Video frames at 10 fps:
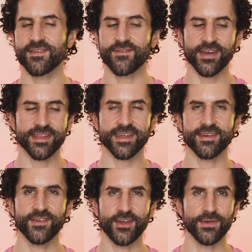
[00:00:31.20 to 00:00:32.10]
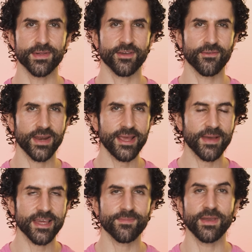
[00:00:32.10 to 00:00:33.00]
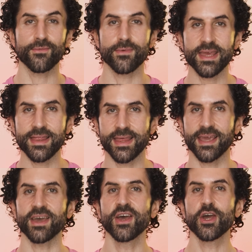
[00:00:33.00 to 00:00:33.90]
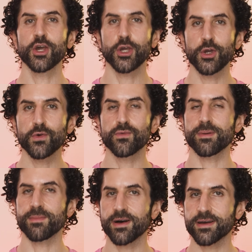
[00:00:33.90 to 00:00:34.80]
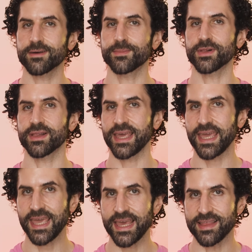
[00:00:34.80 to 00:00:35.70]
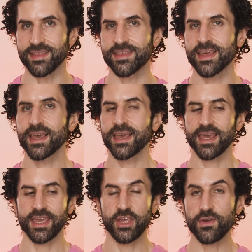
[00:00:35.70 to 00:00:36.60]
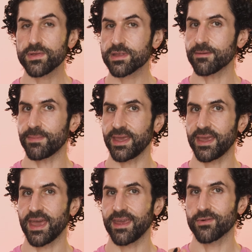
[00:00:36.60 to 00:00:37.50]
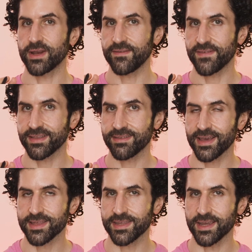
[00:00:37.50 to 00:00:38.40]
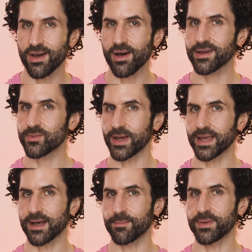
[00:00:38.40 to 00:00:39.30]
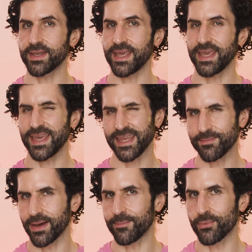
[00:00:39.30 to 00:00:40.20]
device I've used that really makes me rethink who reMarkable is. Used to be a really fantastic hardware company in my